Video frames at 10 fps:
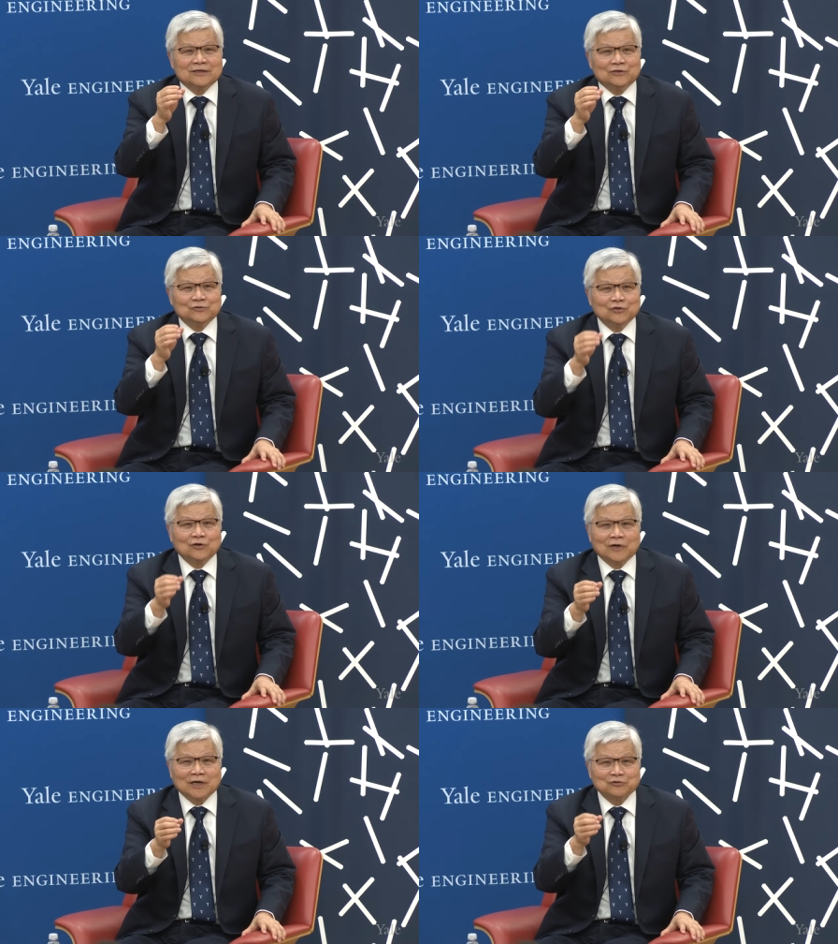you
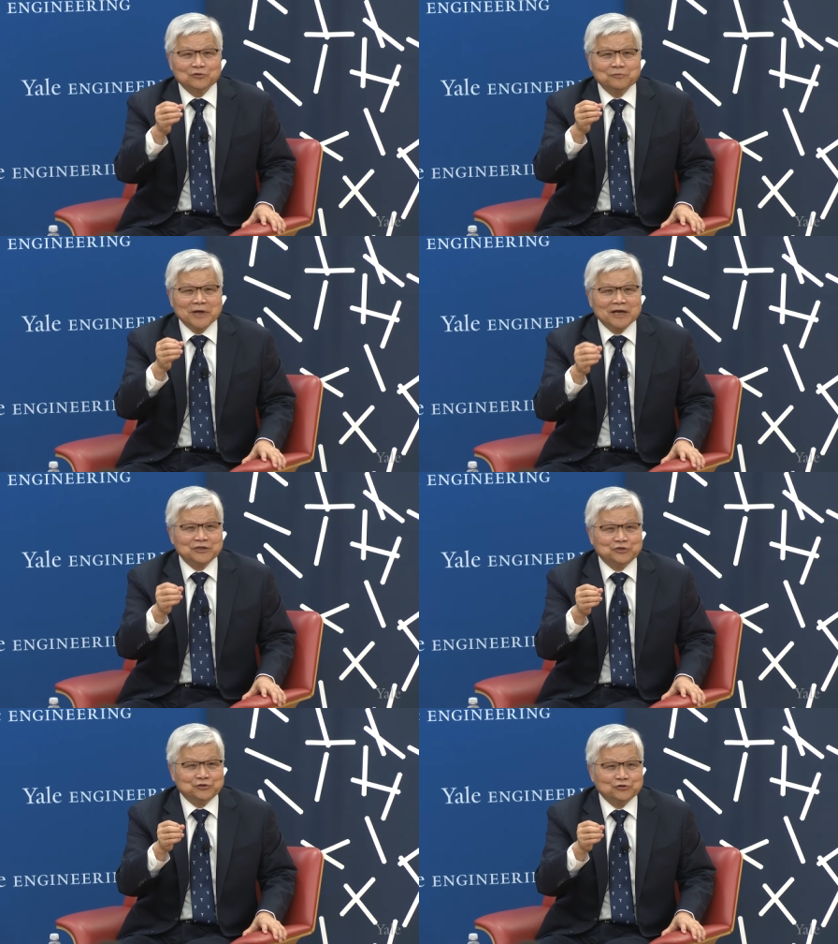know how to
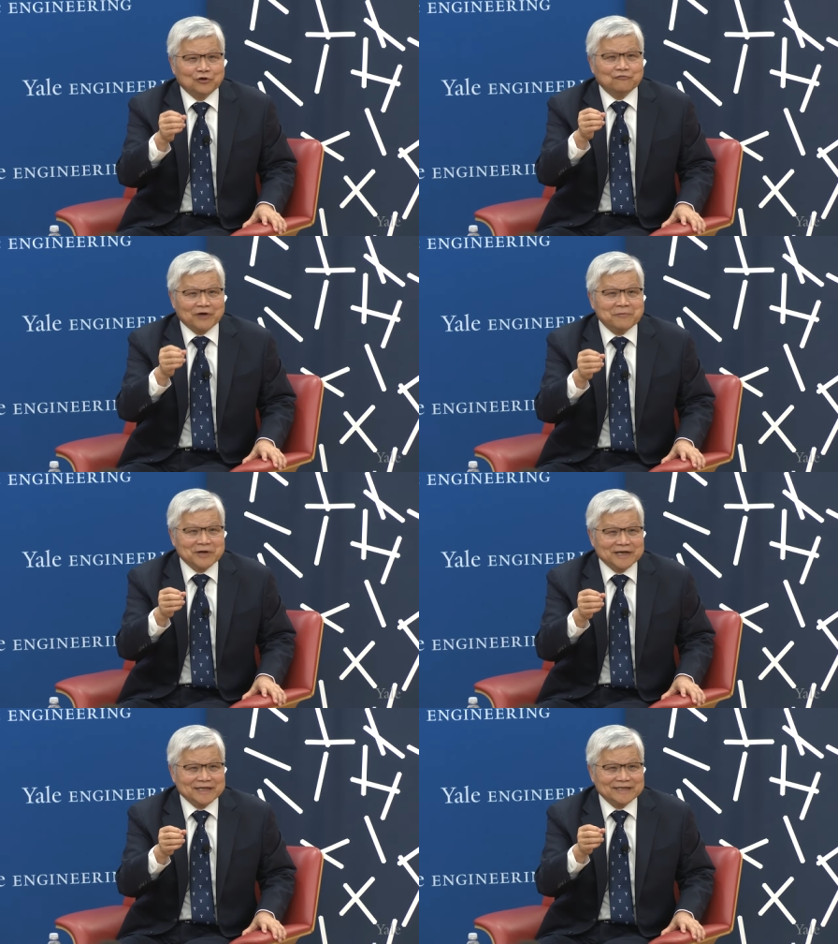manage your
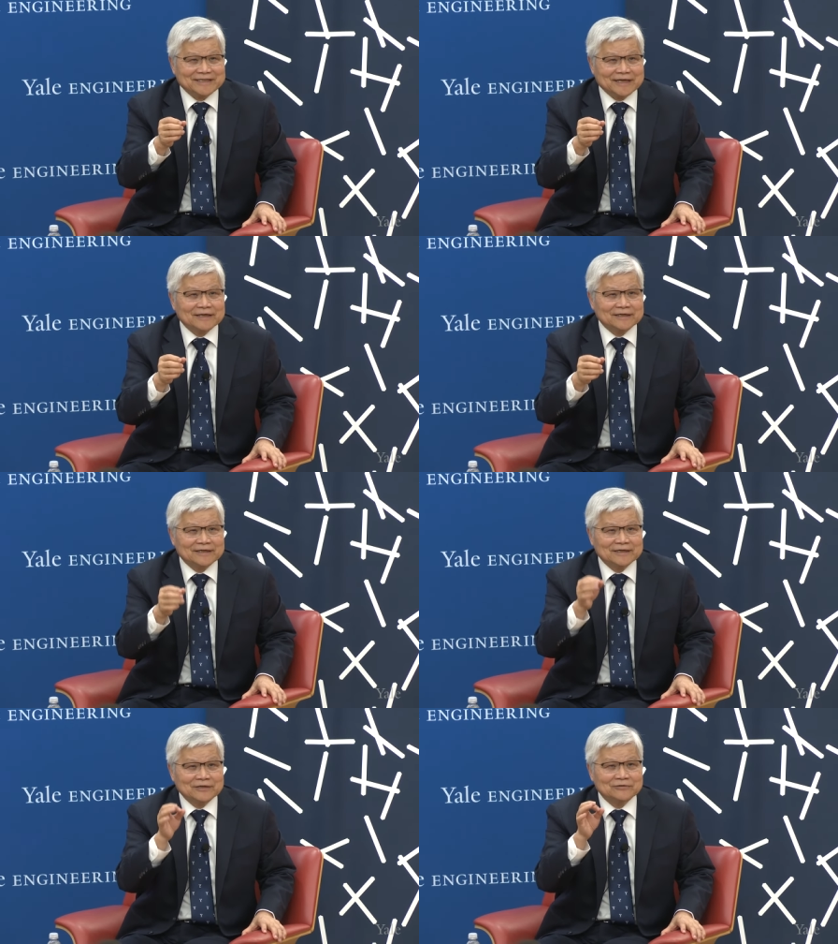family, then
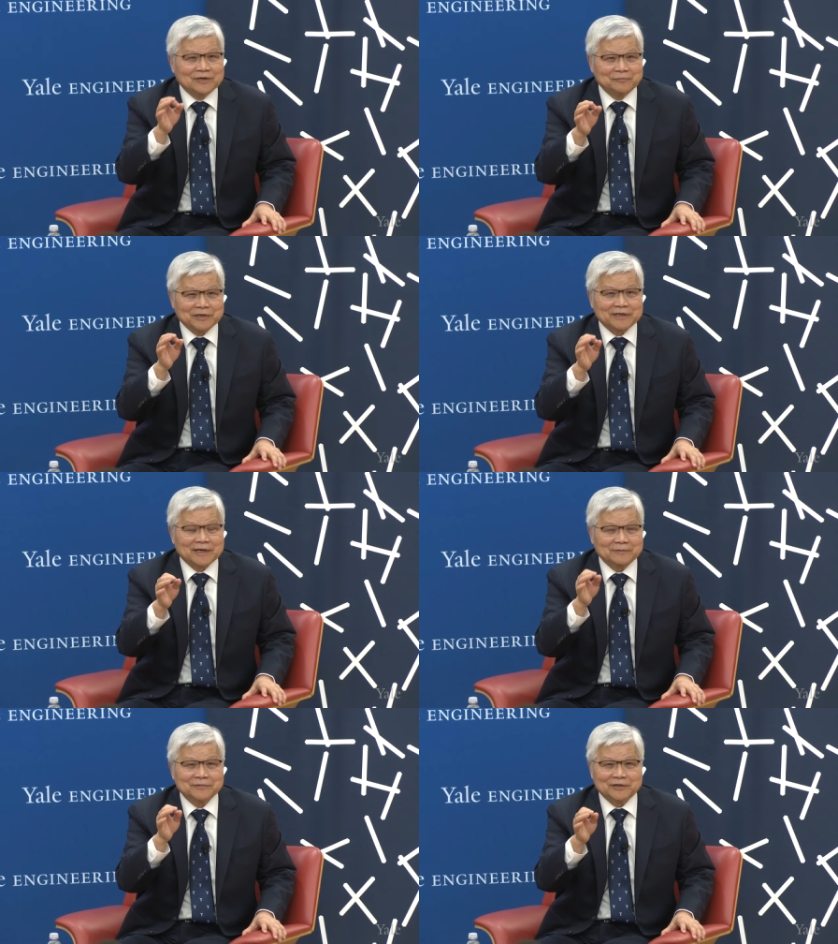you will
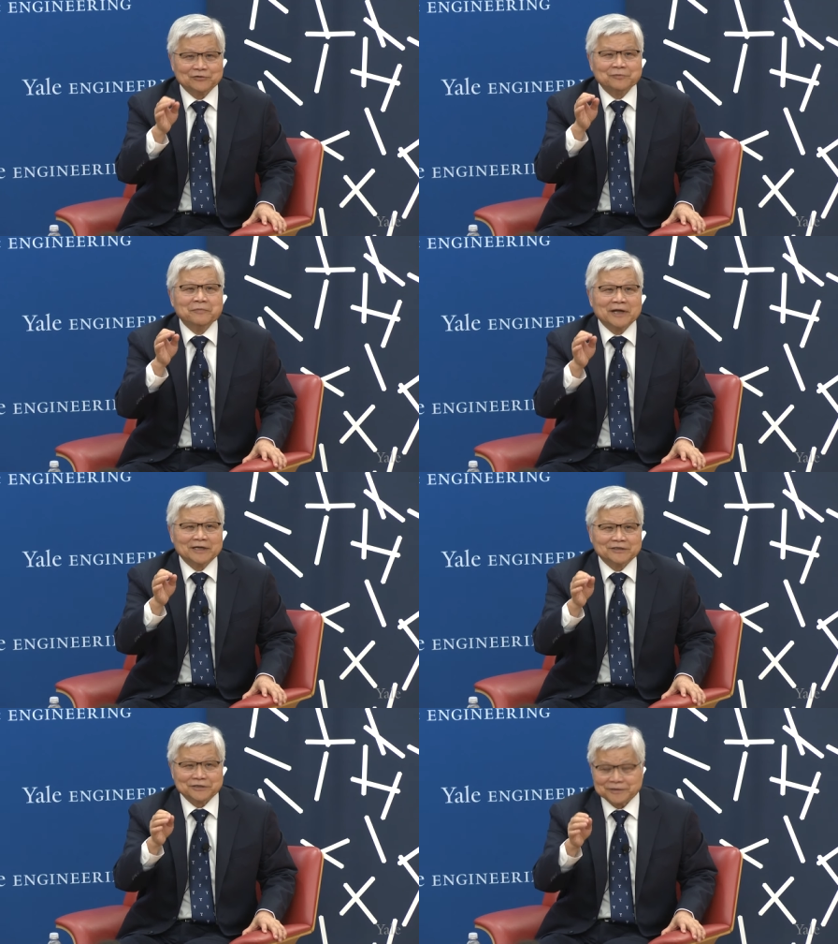become a good
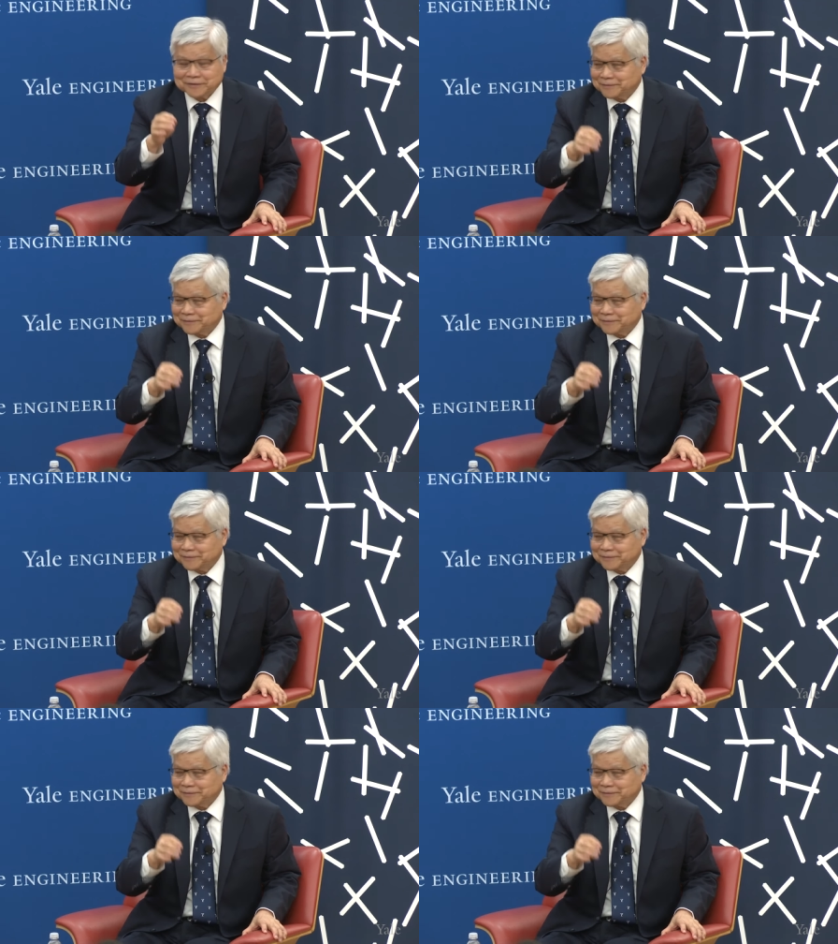manager.